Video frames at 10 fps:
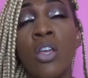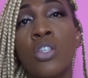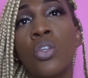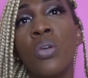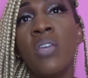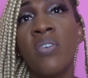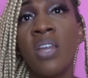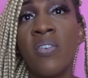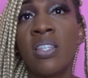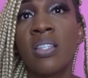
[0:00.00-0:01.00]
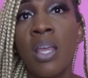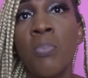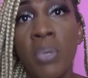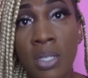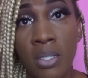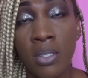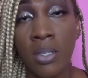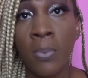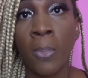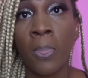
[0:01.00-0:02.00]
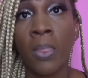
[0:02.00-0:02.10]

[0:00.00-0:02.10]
So even if a slim person